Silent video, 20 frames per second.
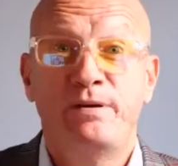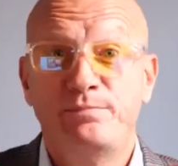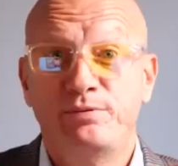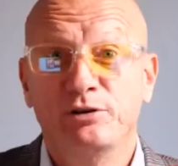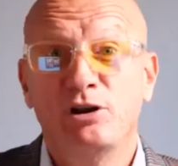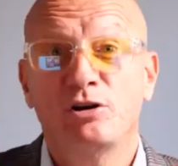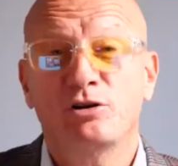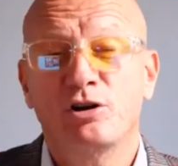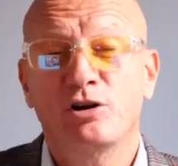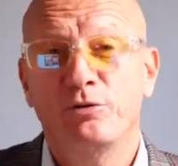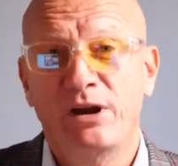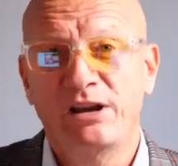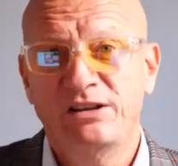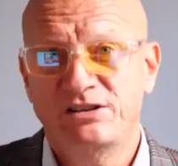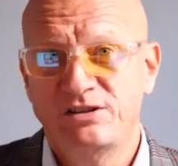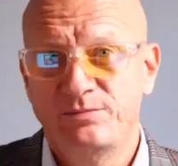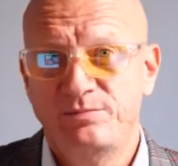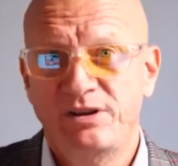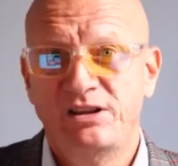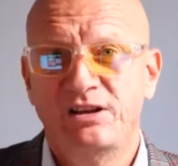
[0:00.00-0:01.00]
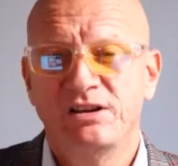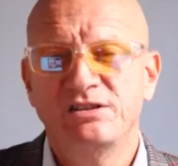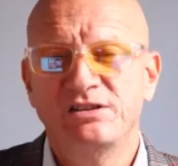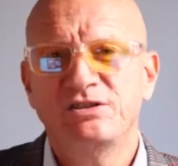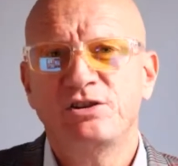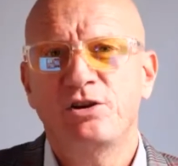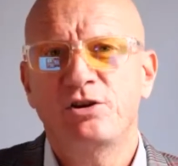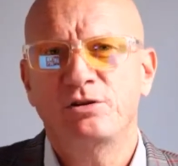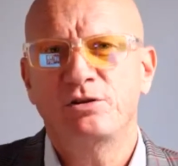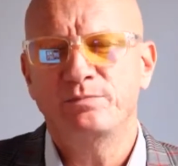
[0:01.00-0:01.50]
people are correct to be
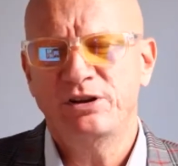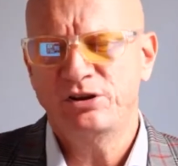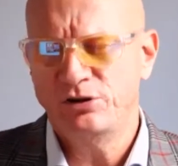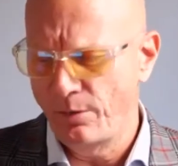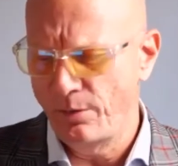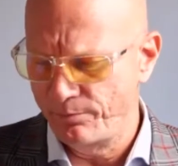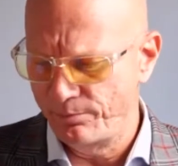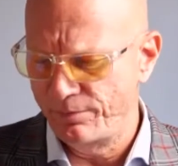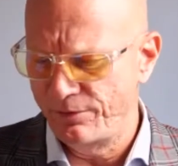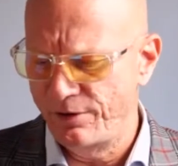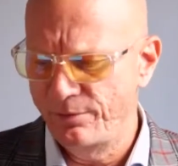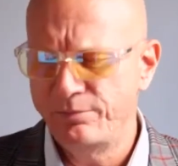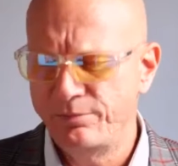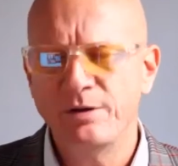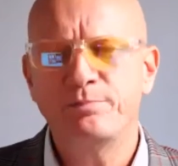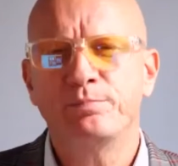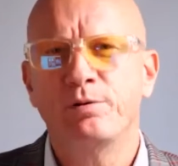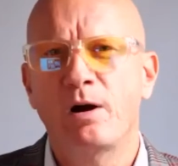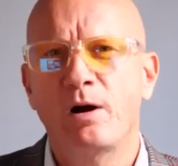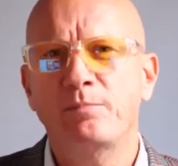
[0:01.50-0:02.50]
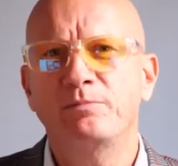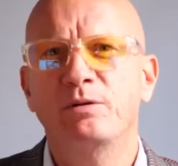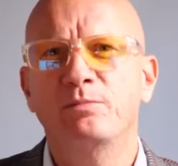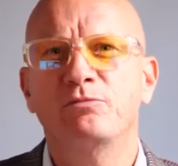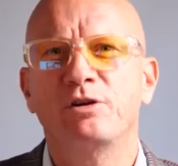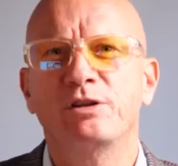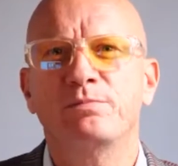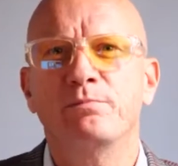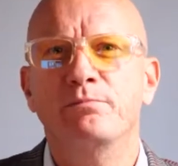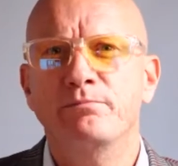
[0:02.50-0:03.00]
concerned, but the problem
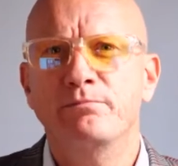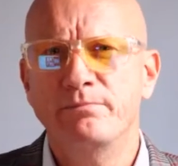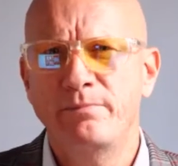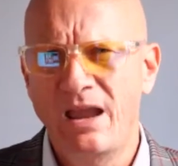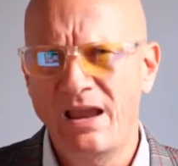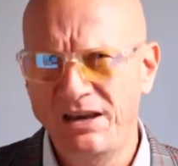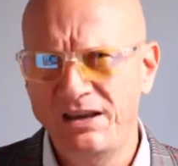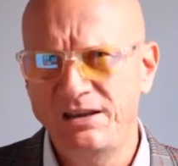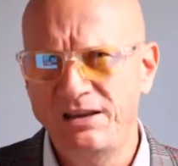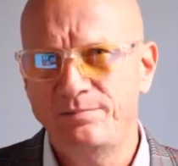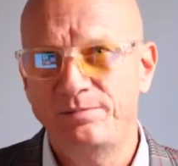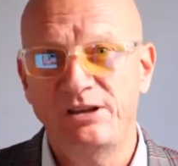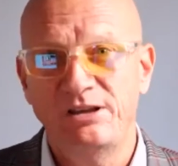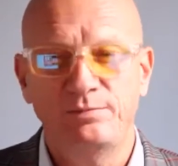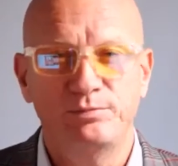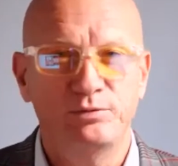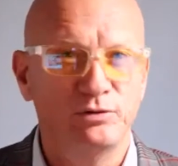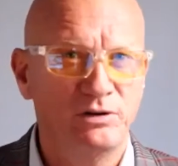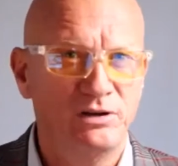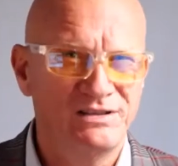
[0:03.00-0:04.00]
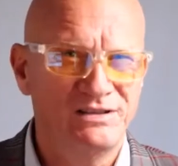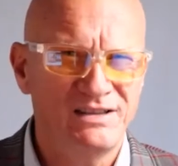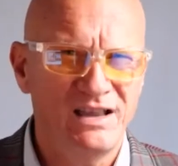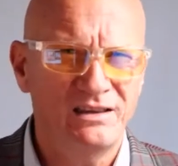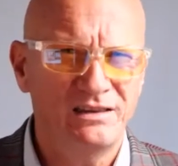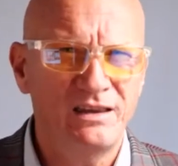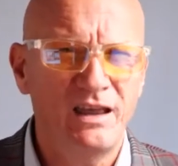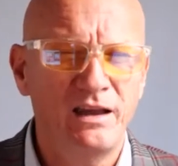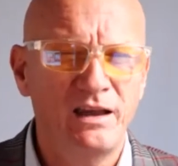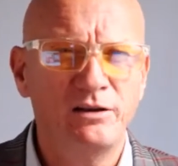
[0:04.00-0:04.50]
with many people is
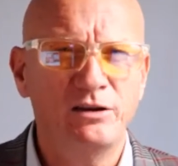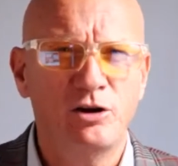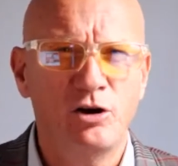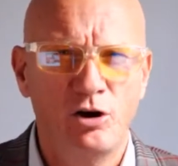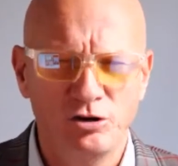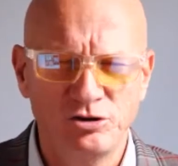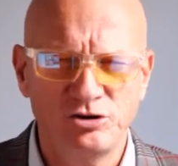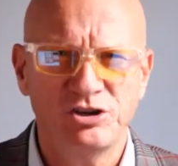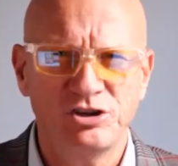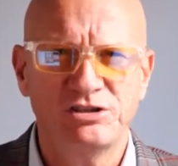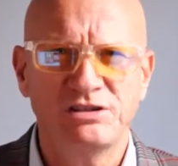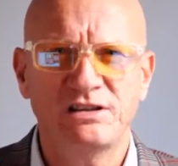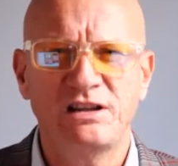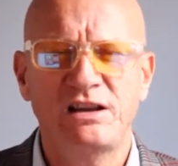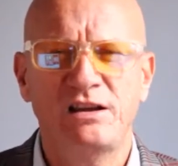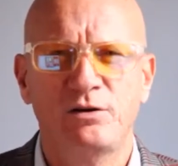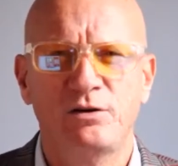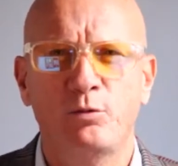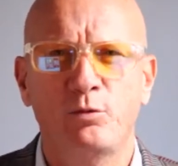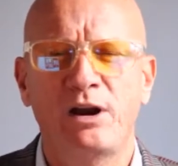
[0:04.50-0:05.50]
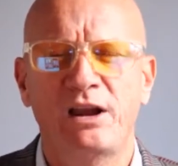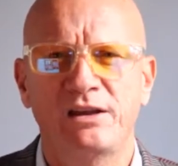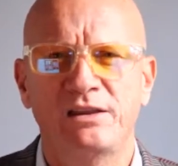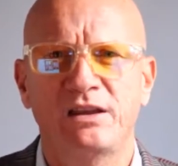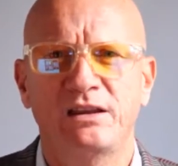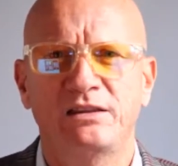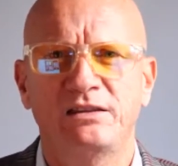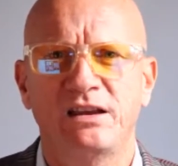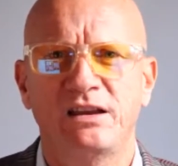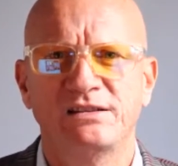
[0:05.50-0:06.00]
that they're consciously aware
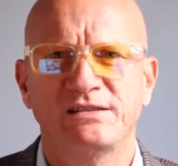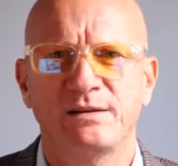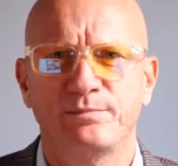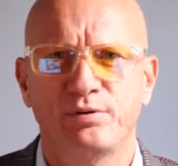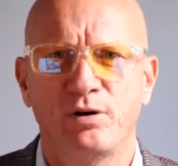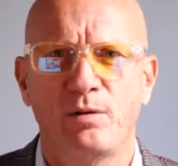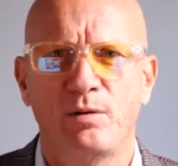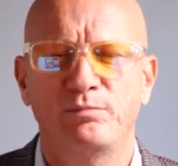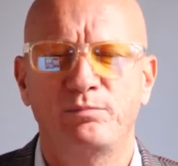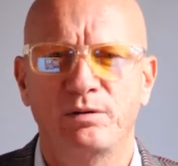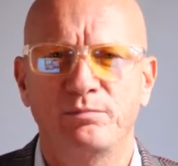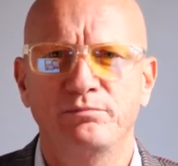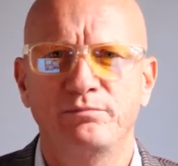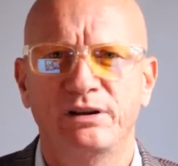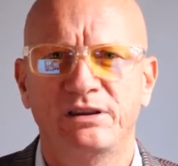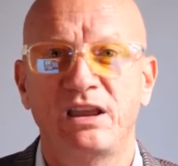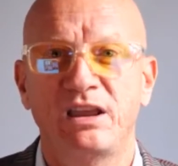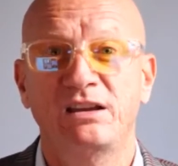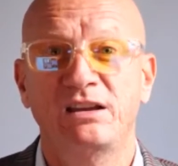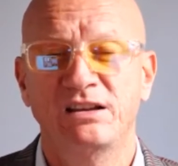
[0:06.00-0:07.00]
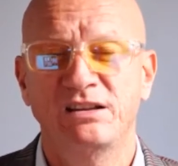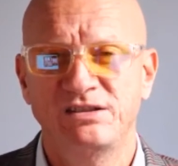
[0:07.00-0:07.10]
that there's a problem, but they